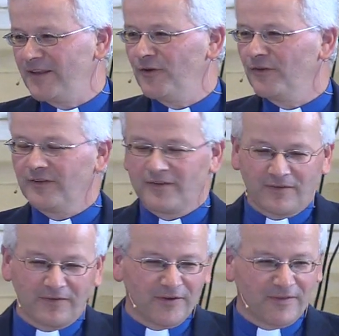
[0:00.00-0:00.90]
You know,
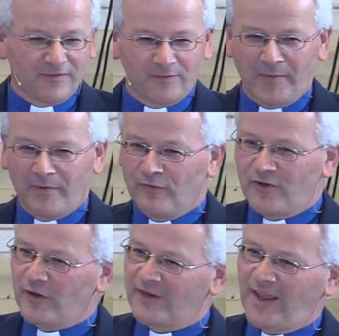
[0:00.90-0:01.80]
the Spirit of
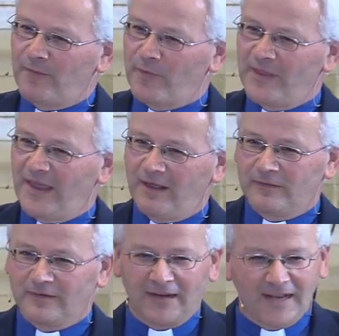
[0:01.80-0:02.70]
God came on the
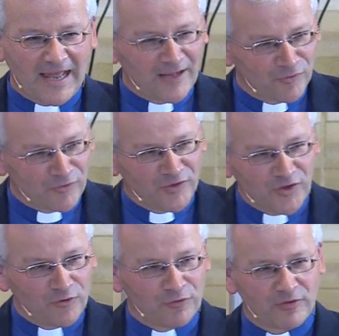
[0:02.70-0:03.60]
elderly and on the
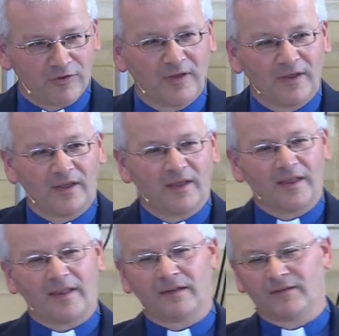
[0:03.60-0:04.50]
youth
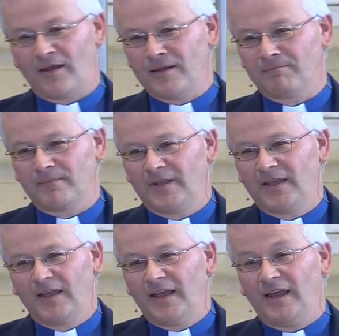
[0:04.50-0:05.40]
at that time.
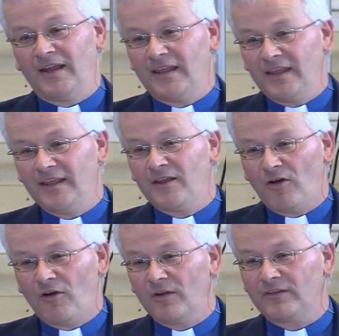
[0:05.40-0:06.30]
And he
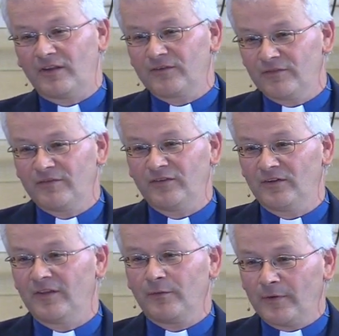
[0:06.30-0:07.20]
caught such a
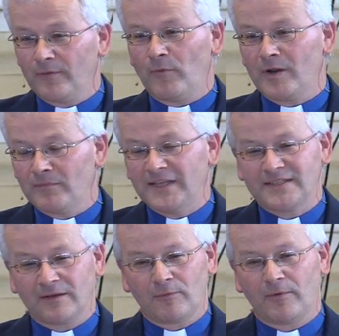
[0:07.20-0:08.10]
vision. They were in one
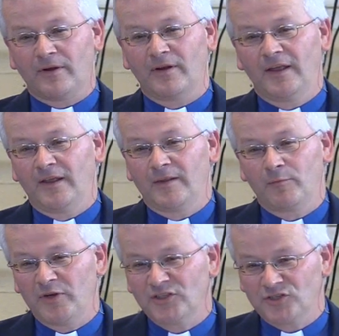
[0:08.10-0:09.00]
meeting where the
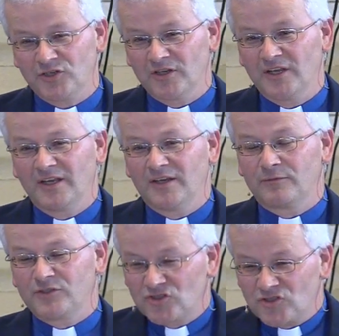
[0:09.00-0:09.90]
preacher
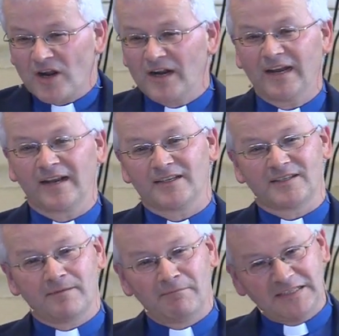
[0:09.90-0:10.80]
was struggling
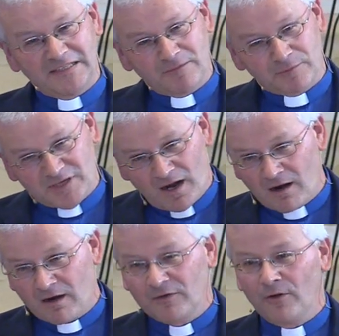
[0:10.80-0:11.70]
because the meeting was
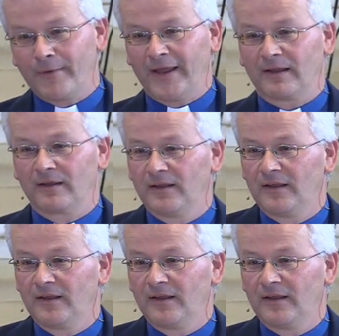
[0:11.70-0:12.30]
hard going.